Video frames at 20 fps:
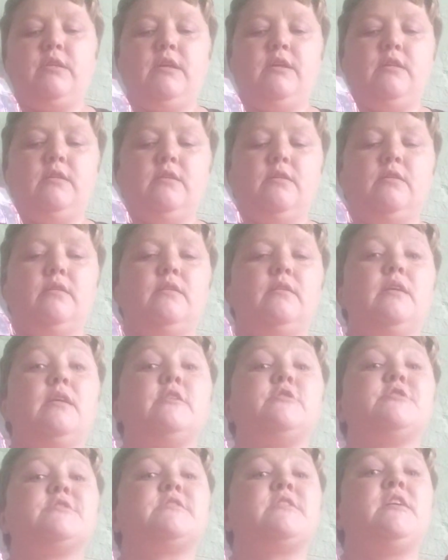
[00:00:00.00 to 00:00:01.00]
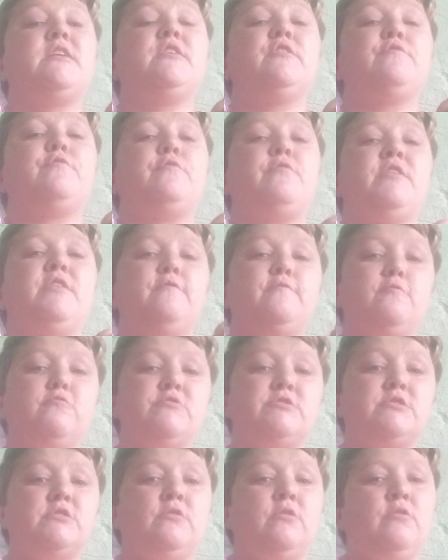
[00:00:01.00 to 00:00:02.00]
in, it just kind of
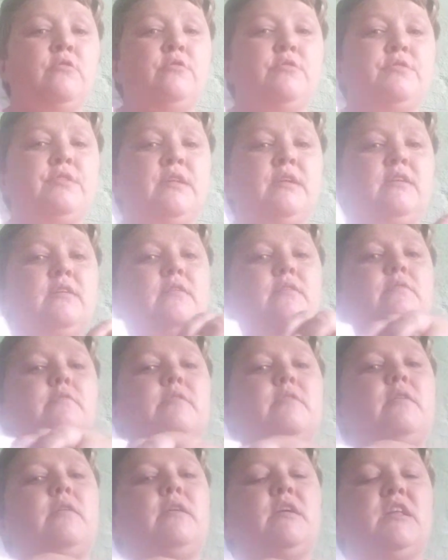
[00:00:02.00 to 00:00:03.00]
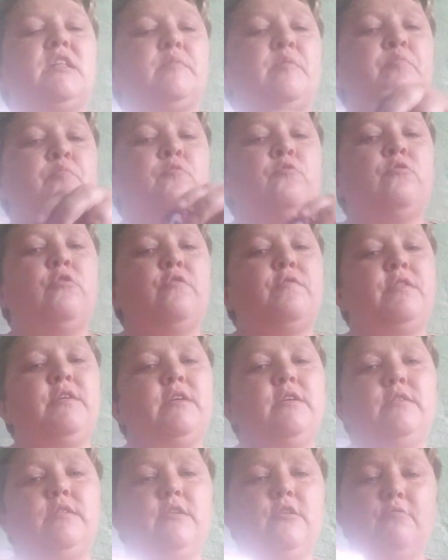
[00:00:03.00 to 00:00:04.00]
reinforces the whole thing a little bit more of
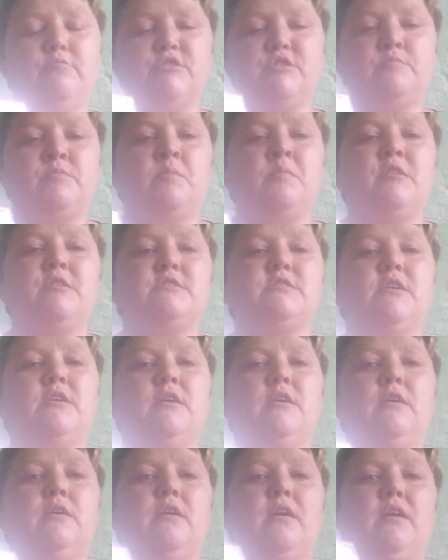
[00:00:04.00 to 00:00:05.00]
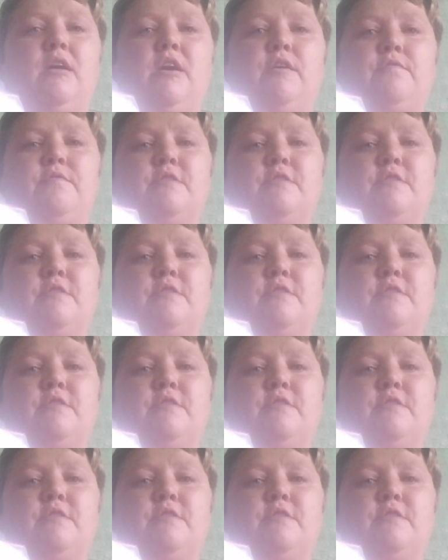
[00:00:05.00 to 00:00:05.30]
the object permanence. I have